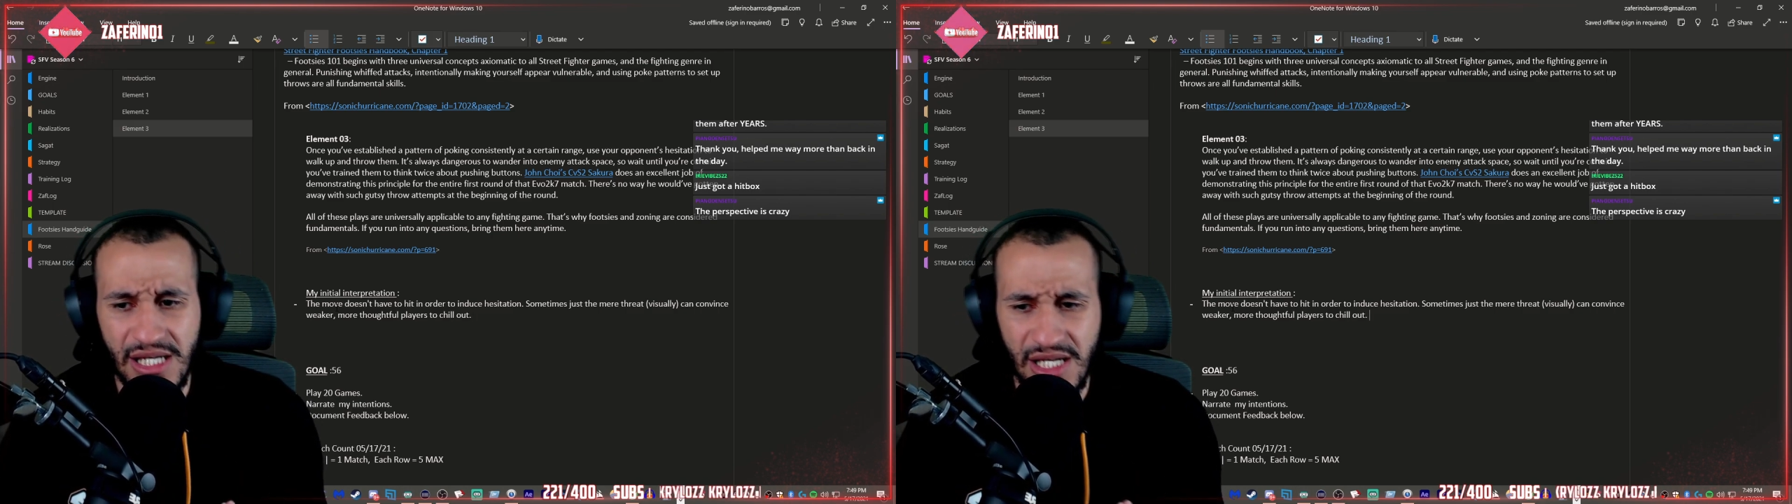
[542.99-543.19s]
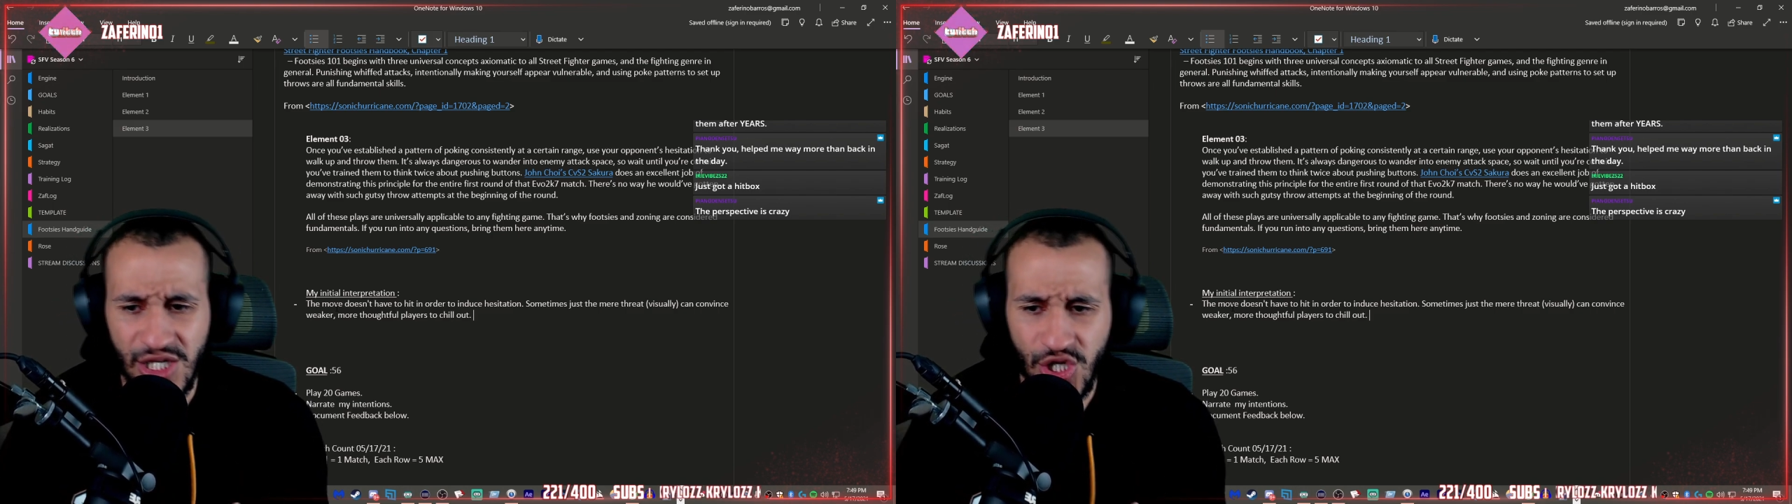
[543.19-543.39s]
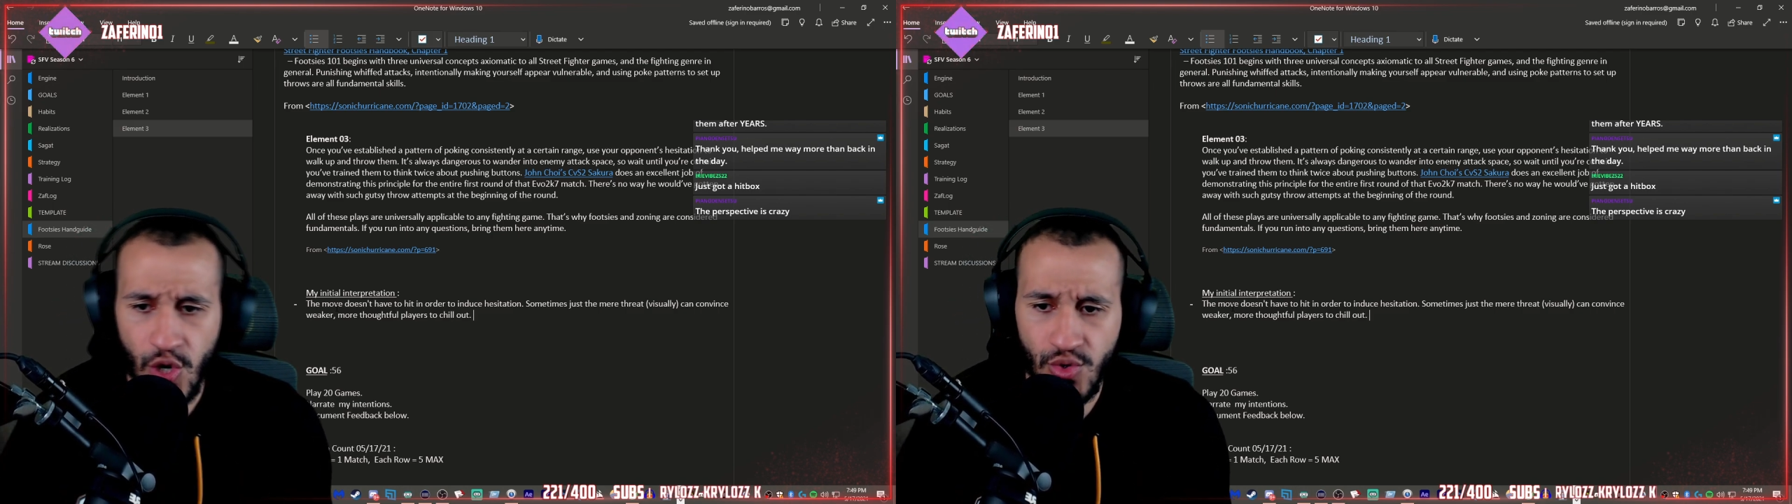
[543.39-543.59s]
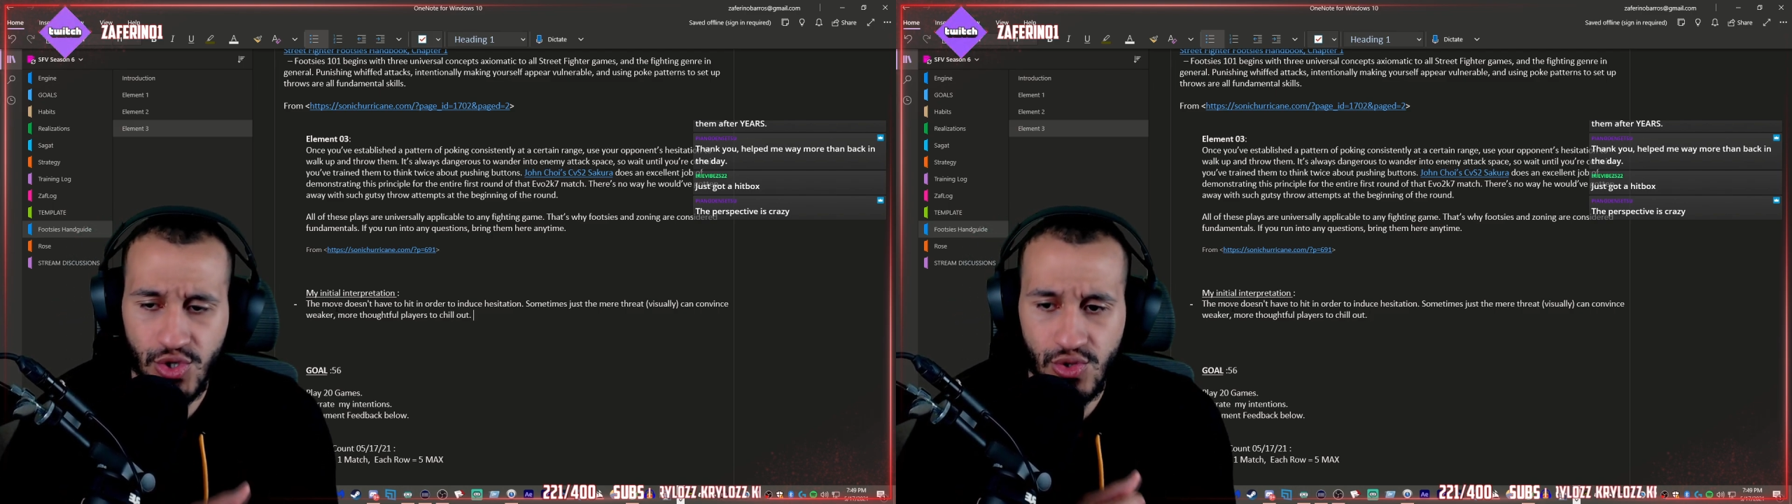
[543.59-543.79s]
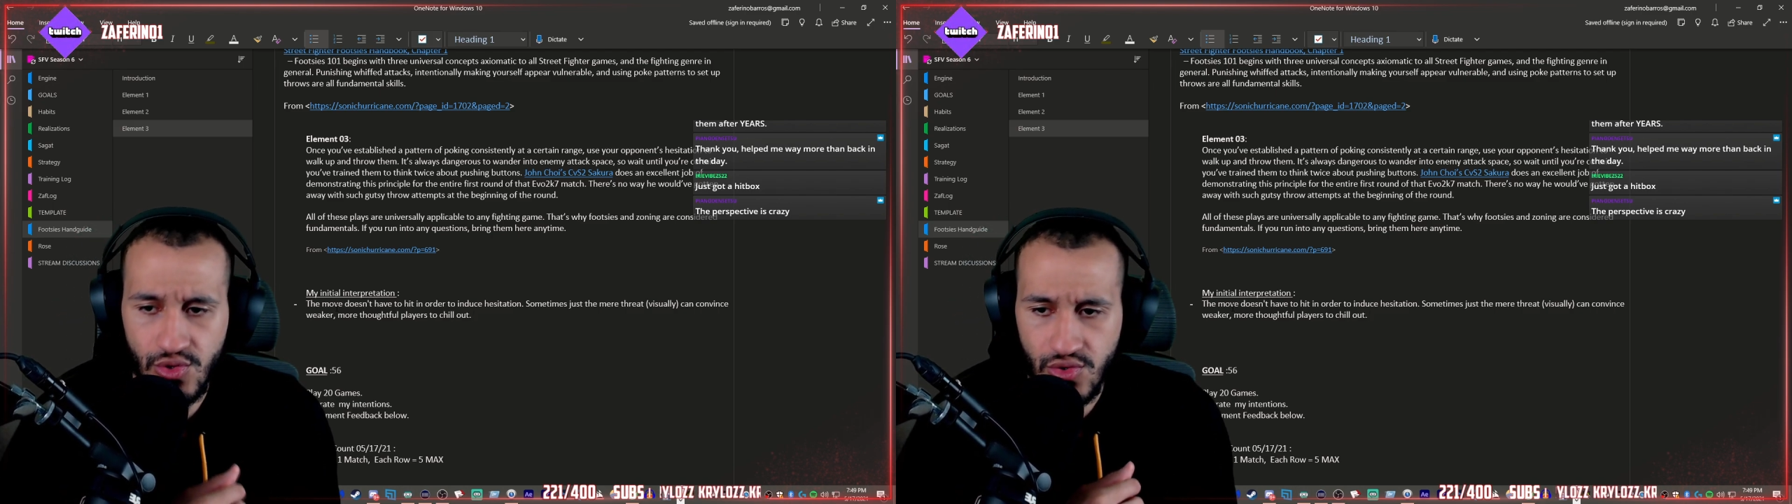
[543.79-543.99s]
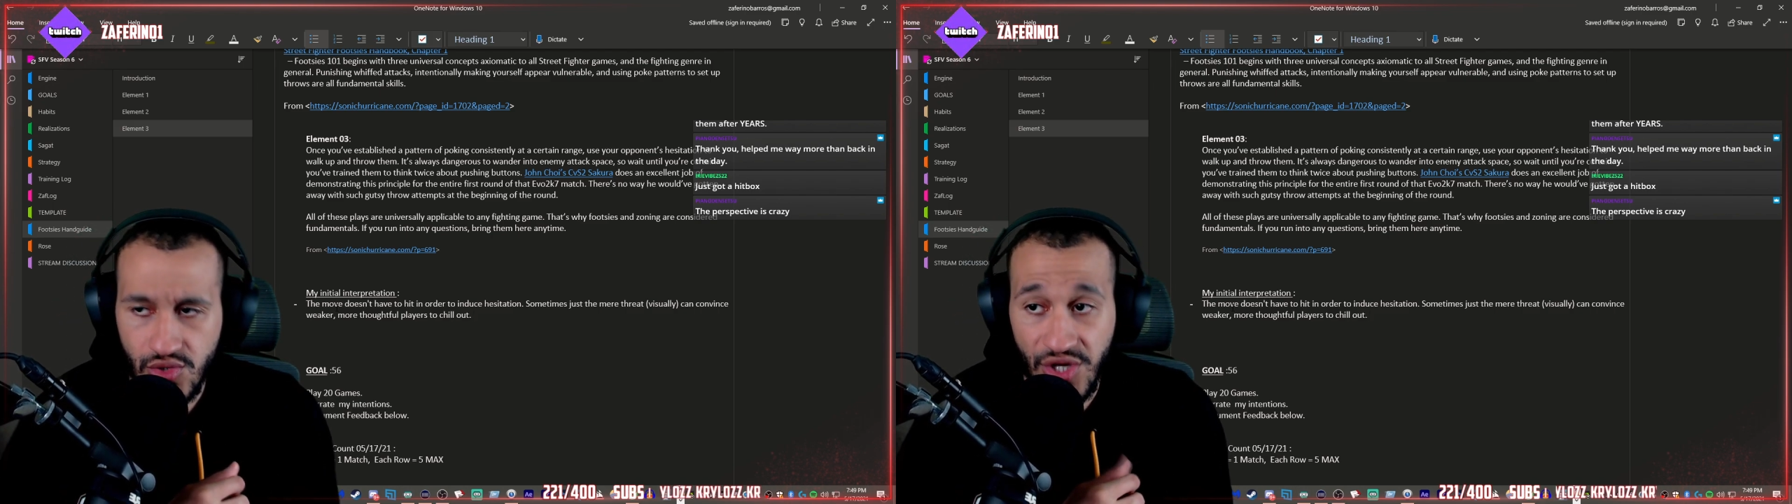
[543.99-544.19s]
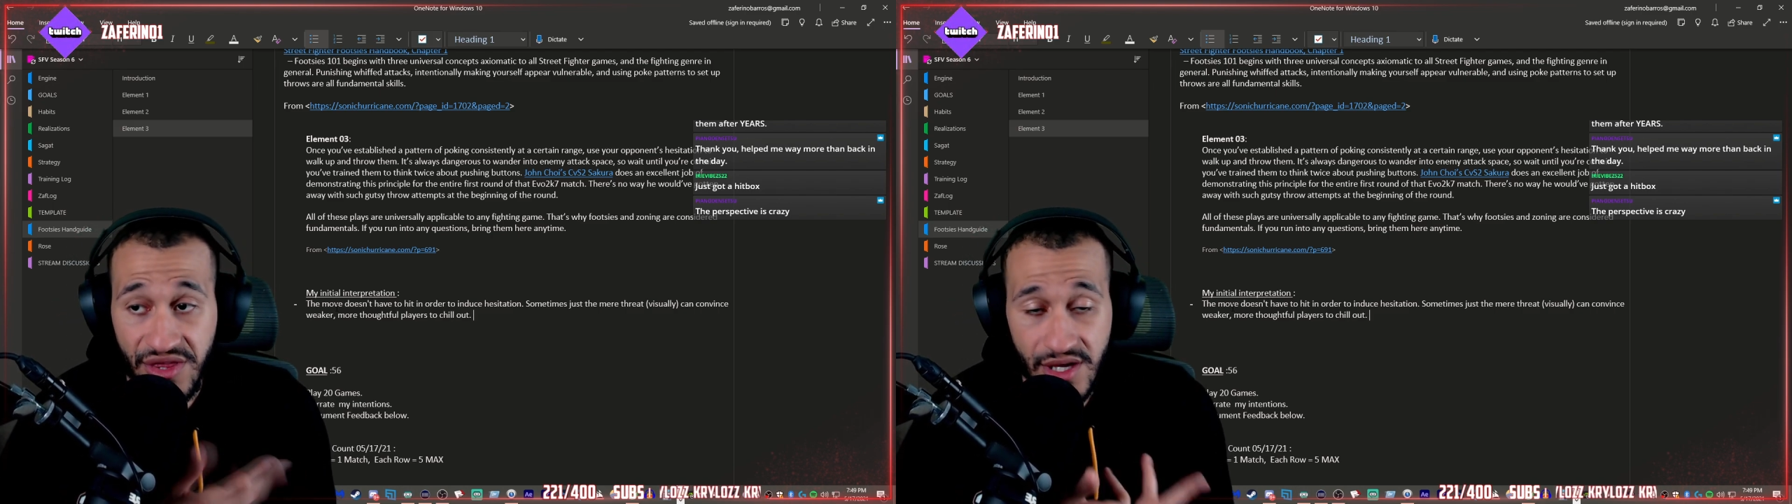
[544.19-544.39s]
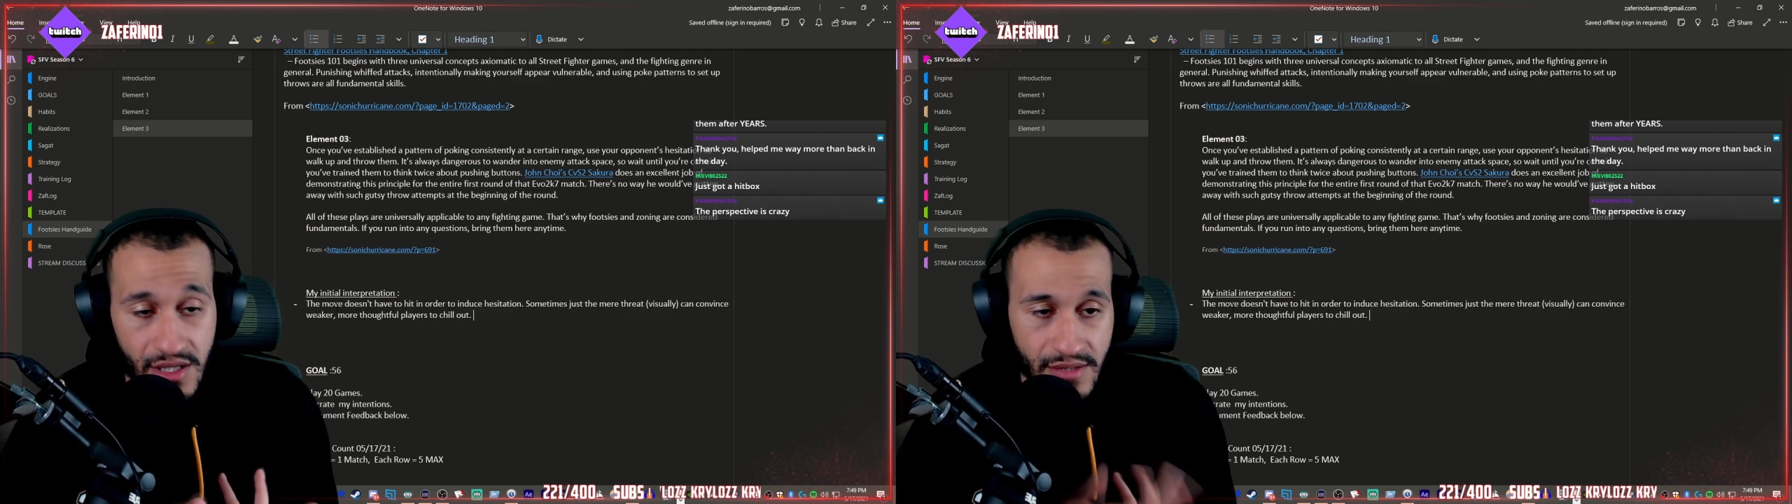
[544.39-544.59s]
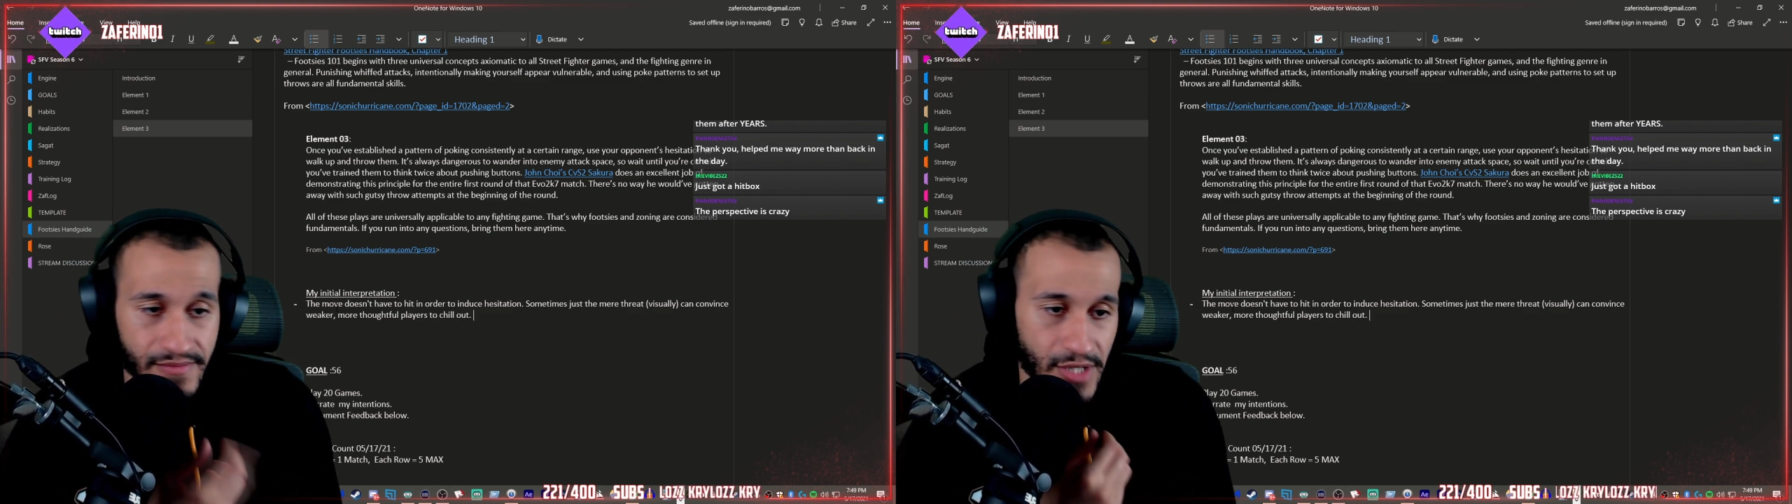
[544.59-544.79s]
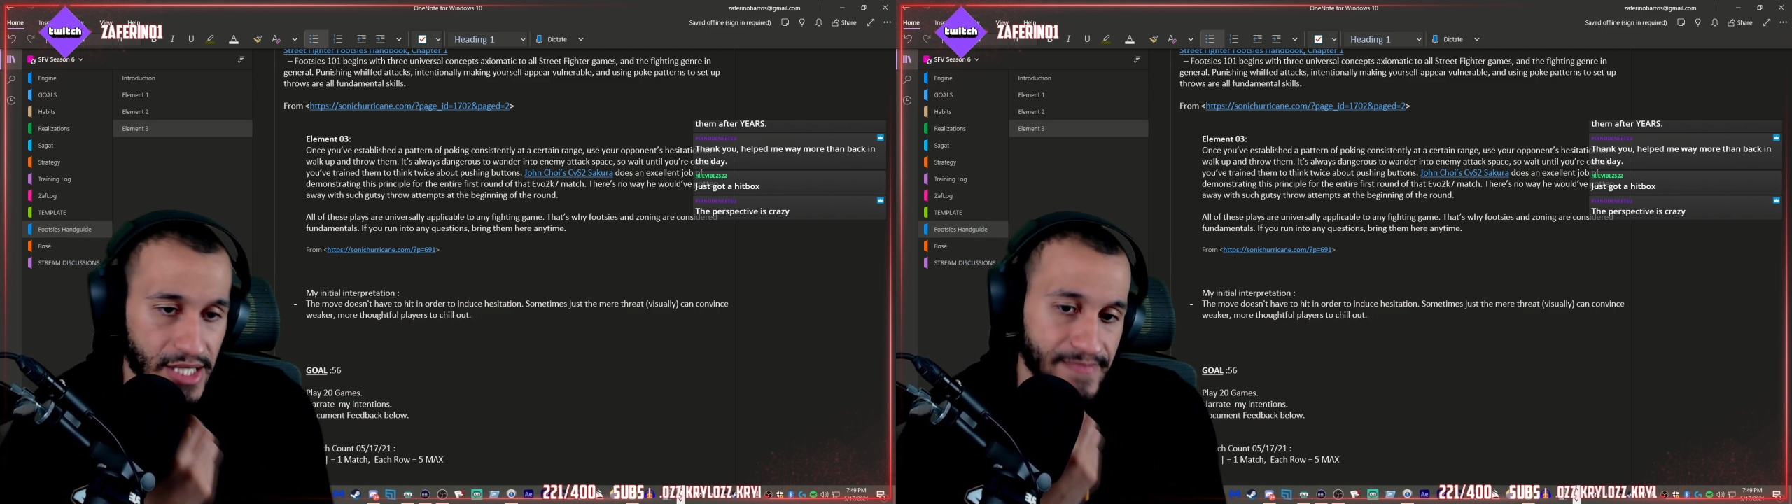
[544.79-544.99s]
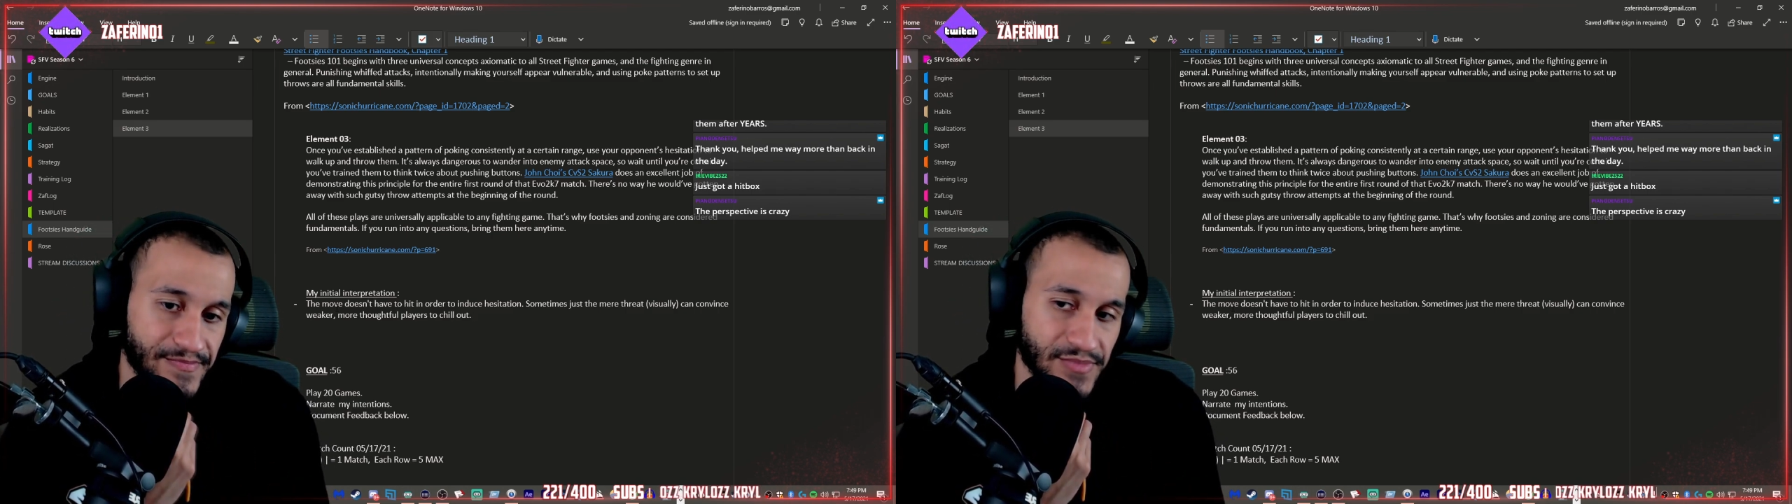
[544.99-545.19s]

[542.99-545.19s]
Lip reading: is known to think, right,